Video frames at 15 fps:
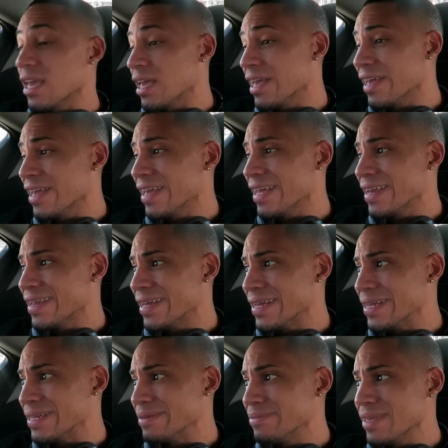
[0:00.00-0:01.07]
And
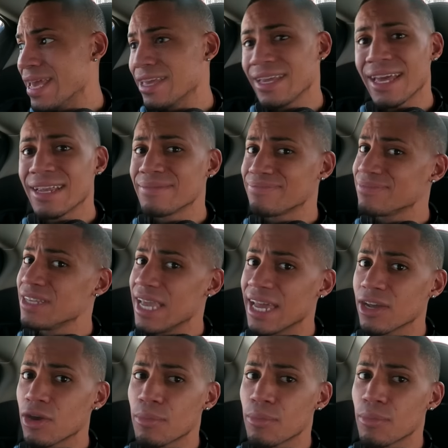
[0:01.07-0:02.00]
yeah, you gotta